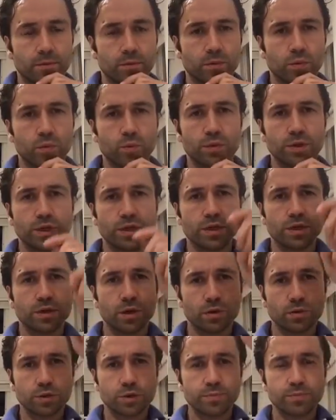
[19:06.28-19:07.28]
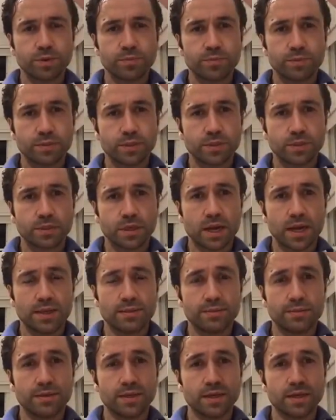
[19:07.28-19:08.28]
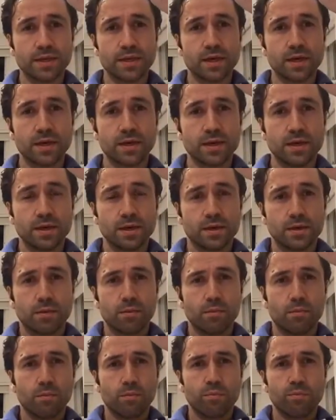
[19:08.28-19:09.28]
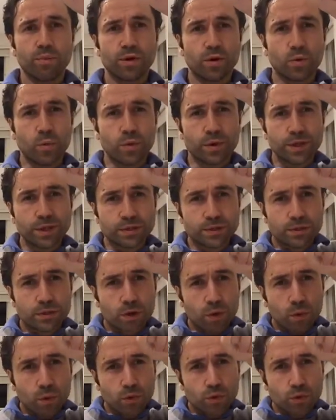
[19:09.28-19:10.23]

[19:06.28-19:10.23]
we coach people design thinking, but we go